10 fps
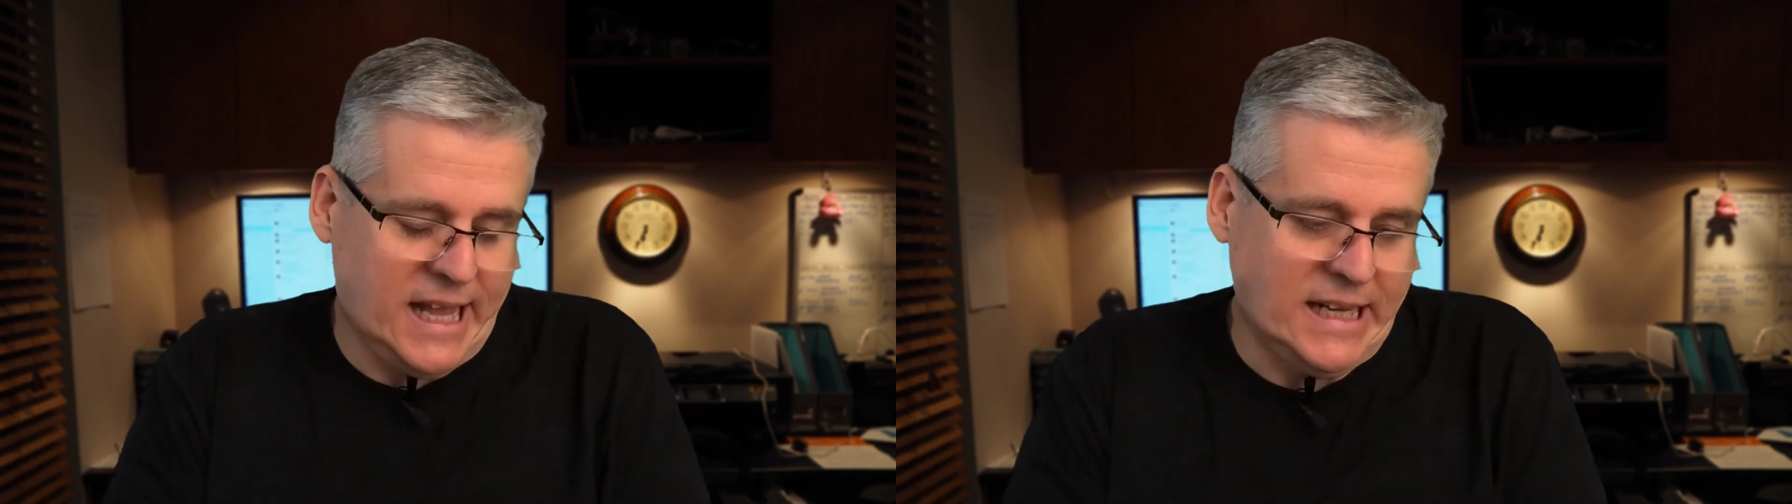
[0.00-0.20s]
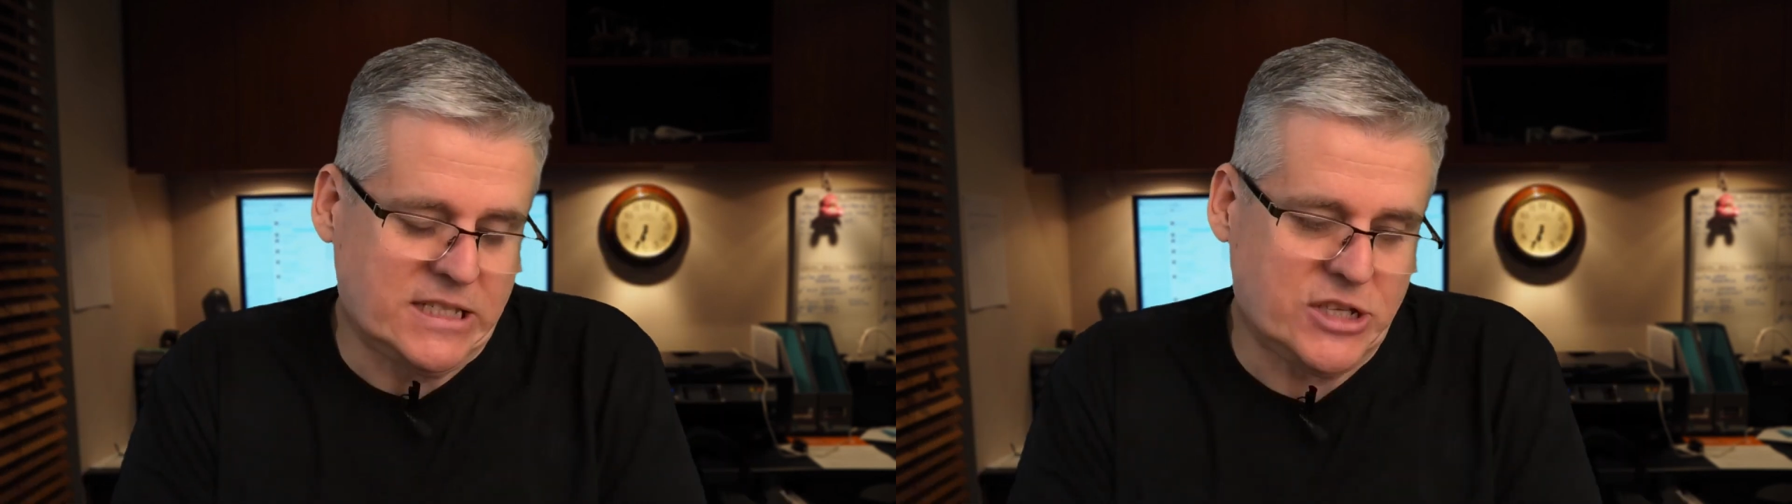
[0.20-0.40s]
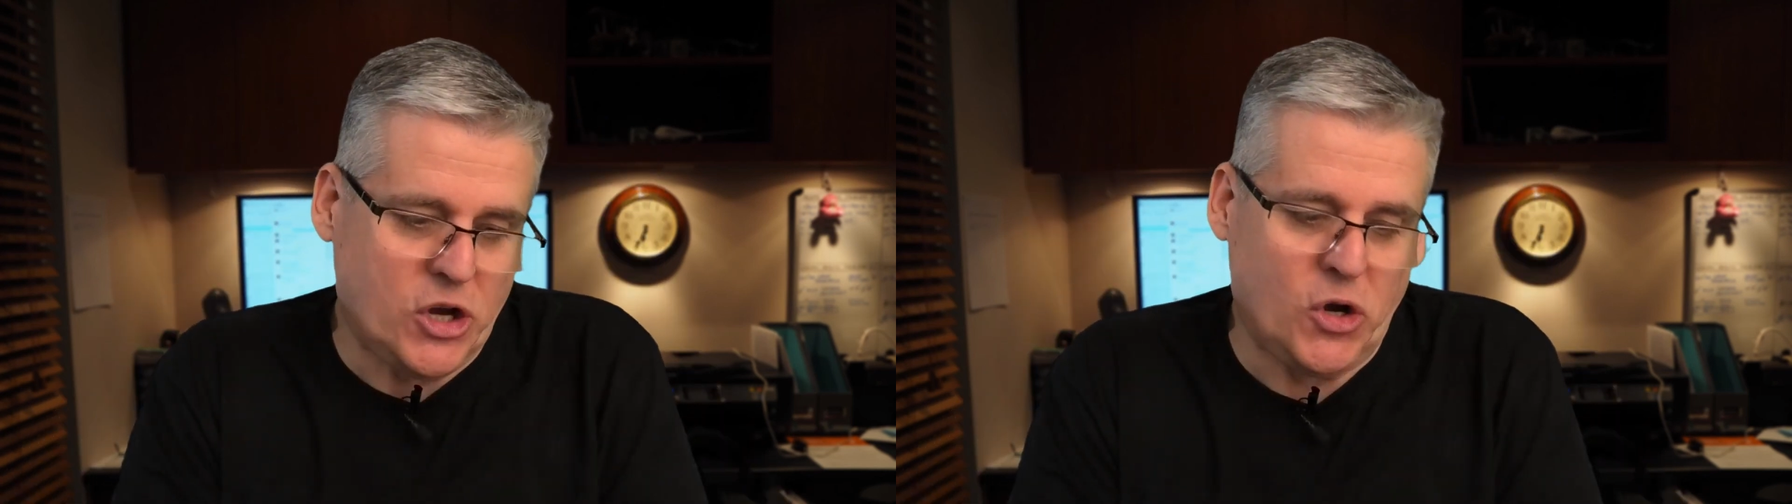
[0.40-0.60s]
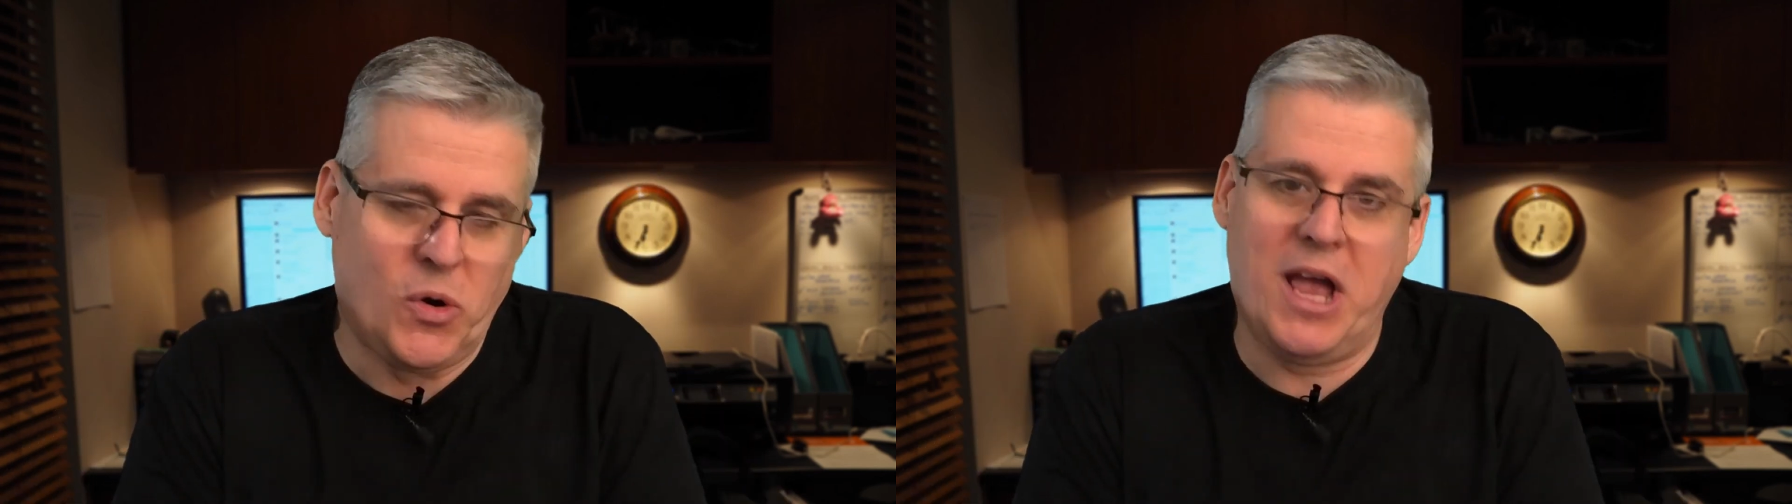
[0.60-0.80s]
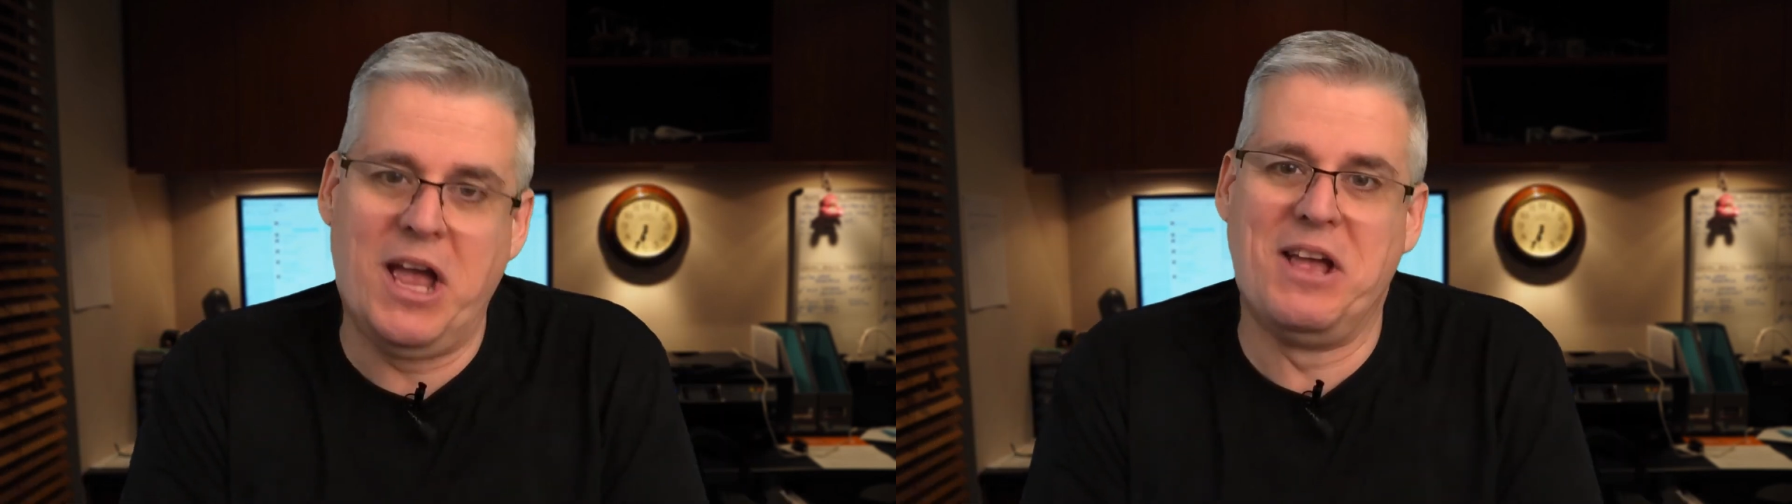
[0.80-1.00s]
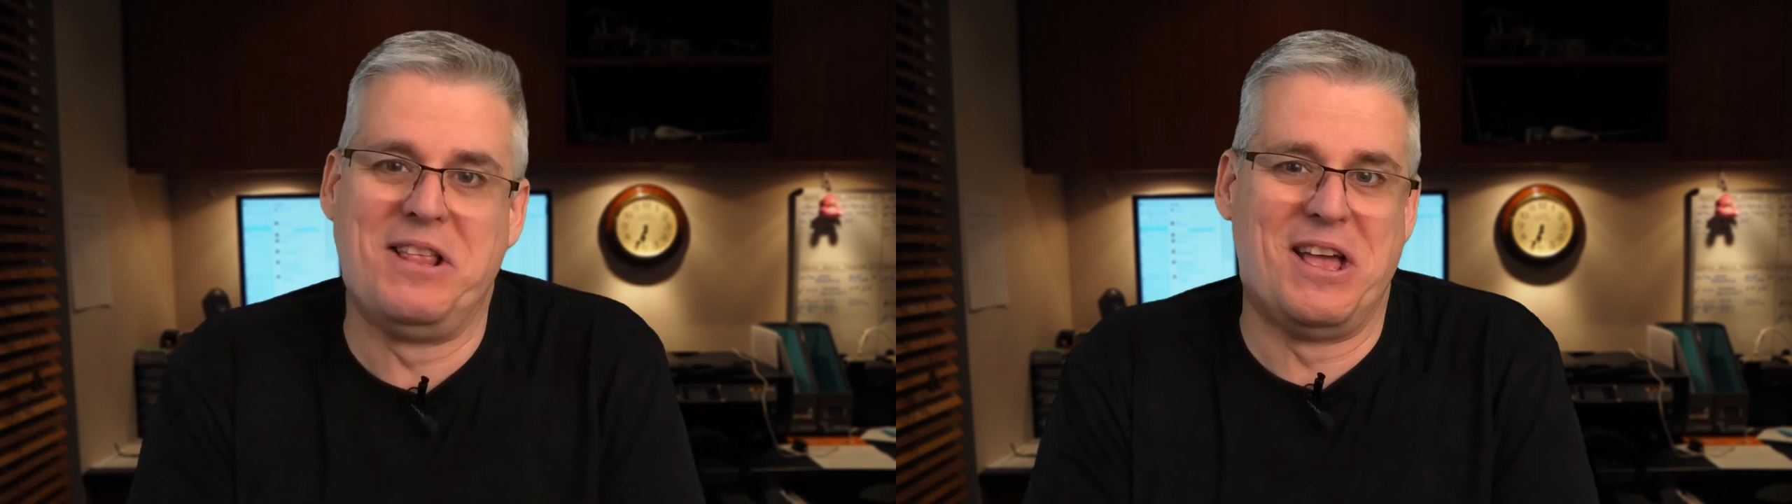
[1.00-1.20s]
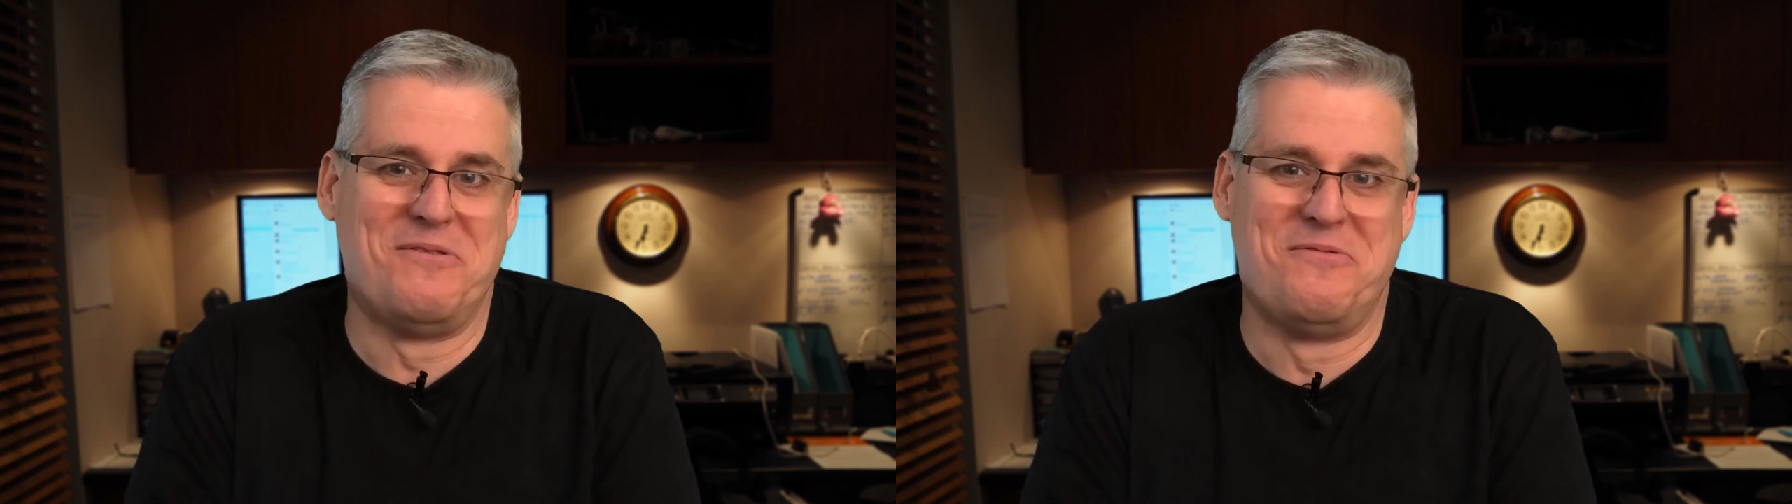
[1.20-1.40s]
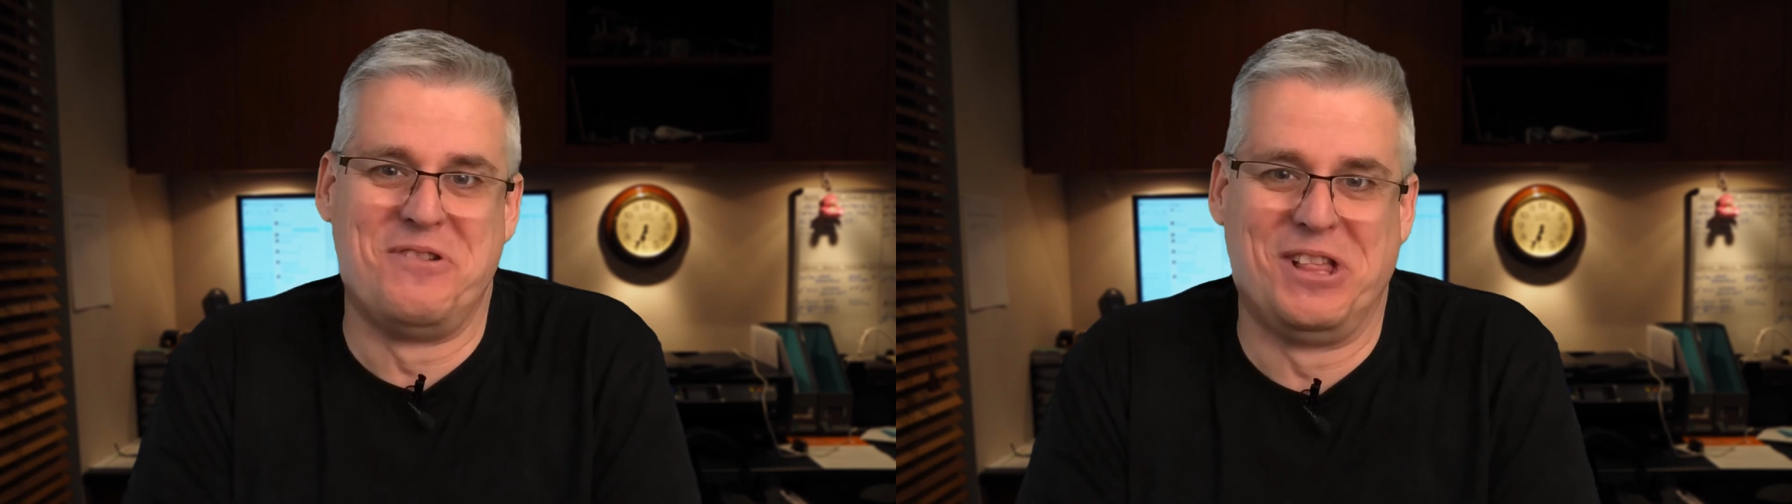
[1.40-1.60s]
So
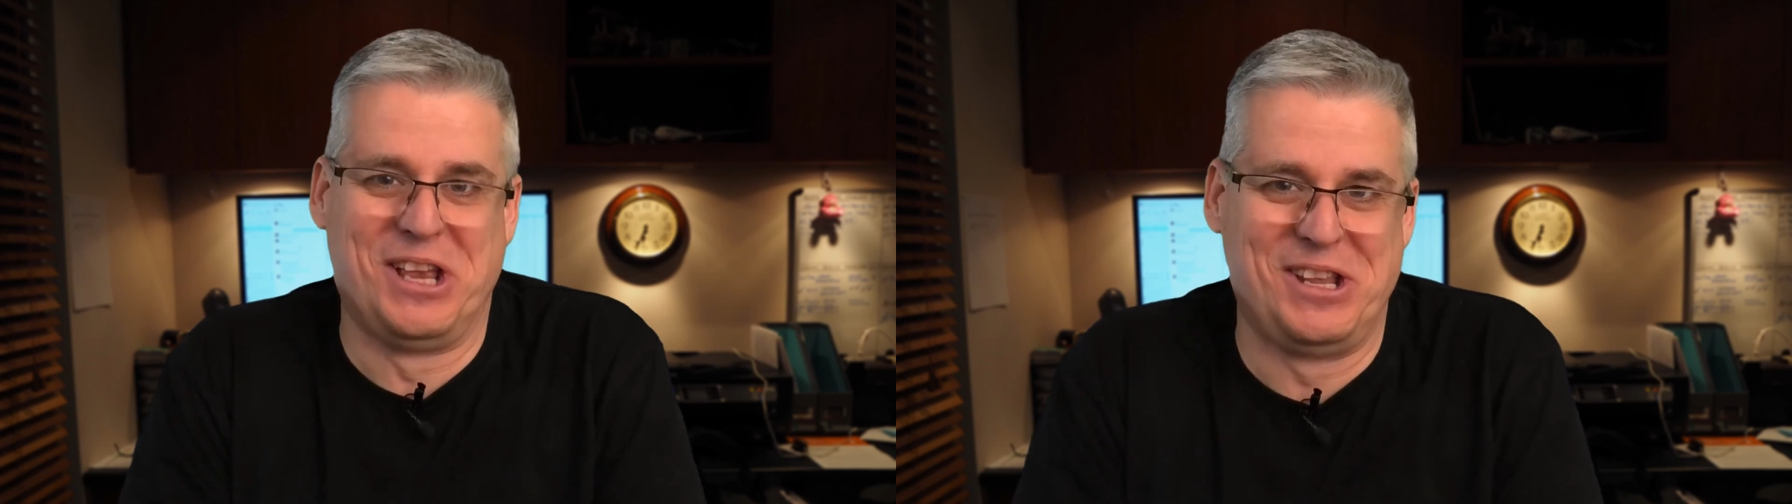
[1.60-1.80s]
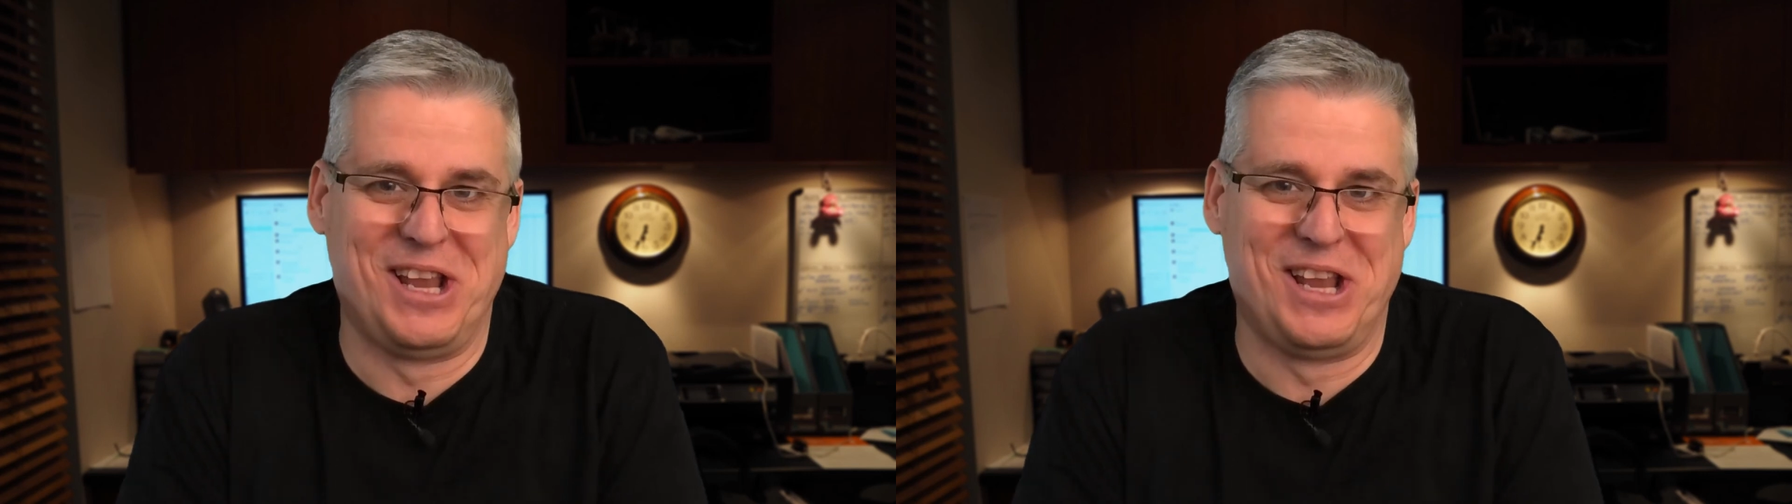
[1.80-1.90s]
really